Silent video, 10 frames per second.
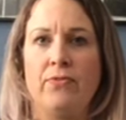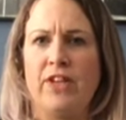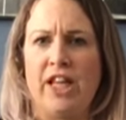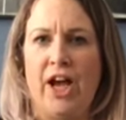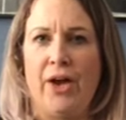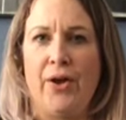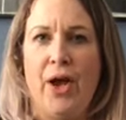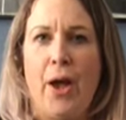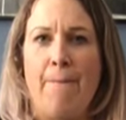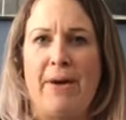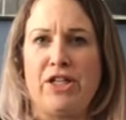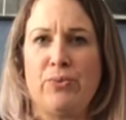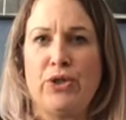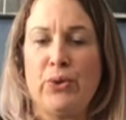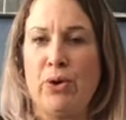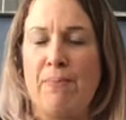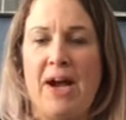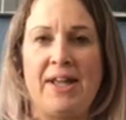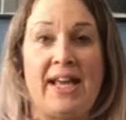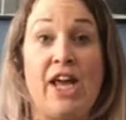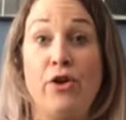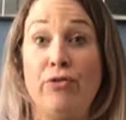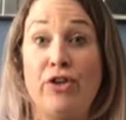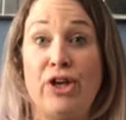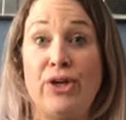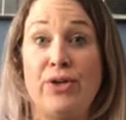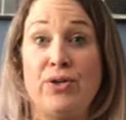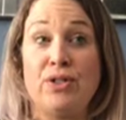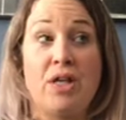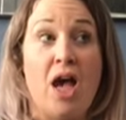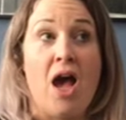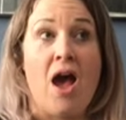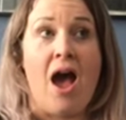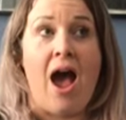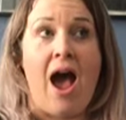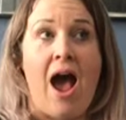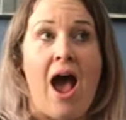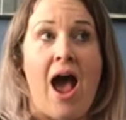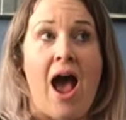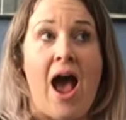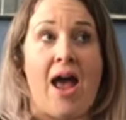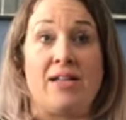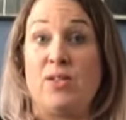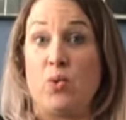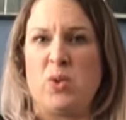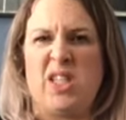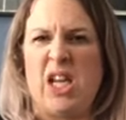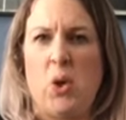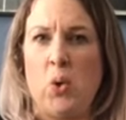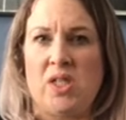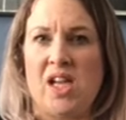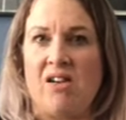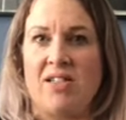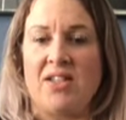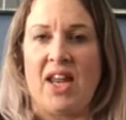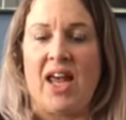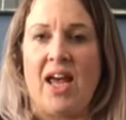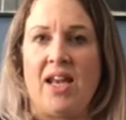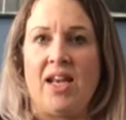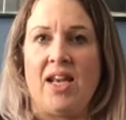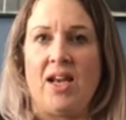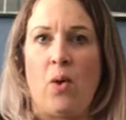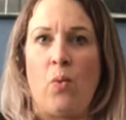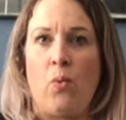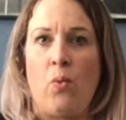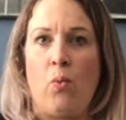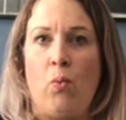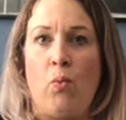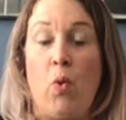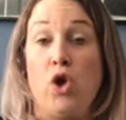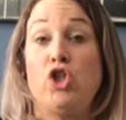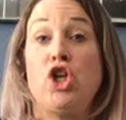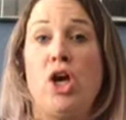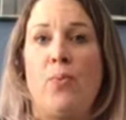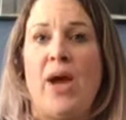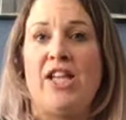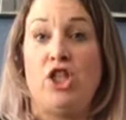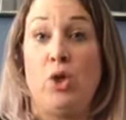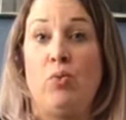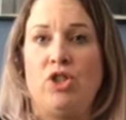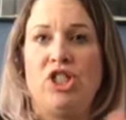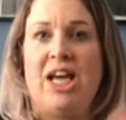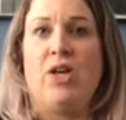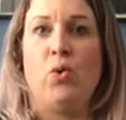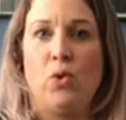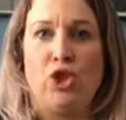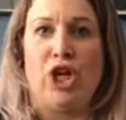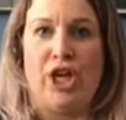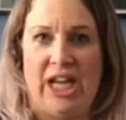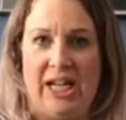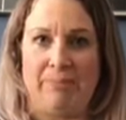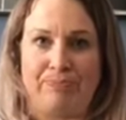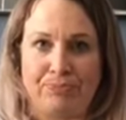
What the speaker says: video, but I just want to talk about it, get your views and sort of see your stance on it, and where do you want to take your journey?